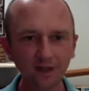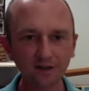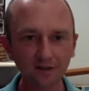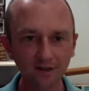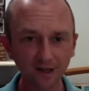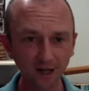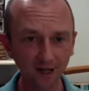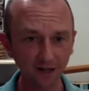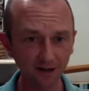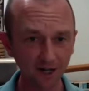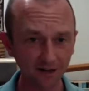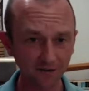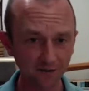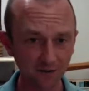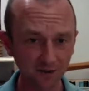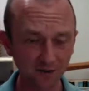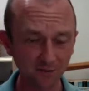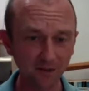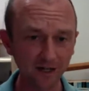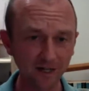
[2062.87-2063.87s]
Yeah, and I have to
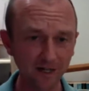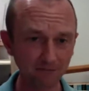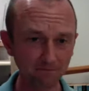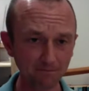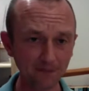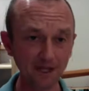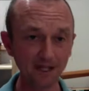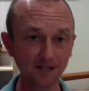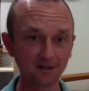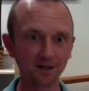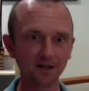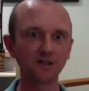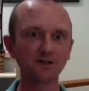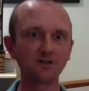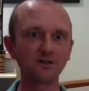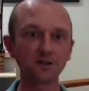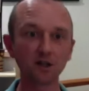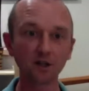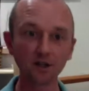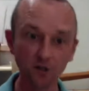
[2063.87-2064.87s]
explain it many times
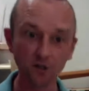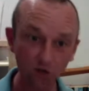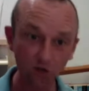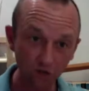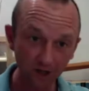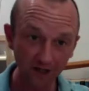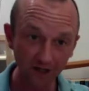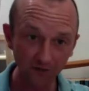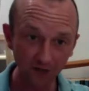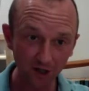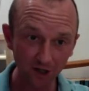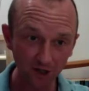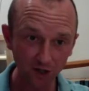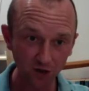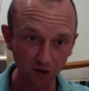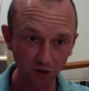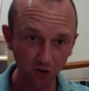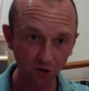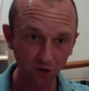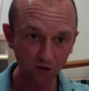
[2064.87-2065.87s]
over. So it's 3
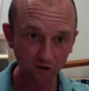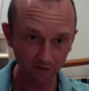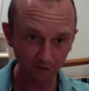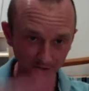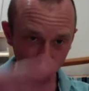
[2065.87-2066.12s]
vertical